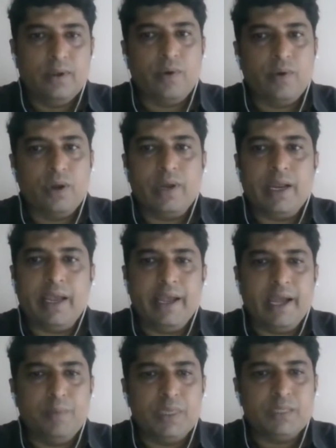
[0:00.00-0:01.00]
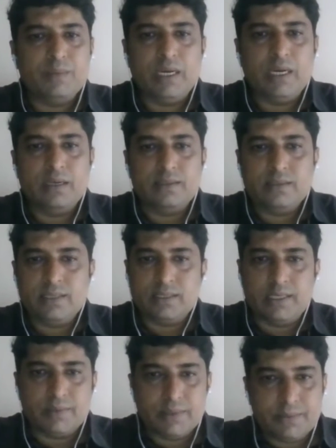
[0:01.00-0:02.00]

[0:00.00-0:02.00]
for your AI-based maintenance systems.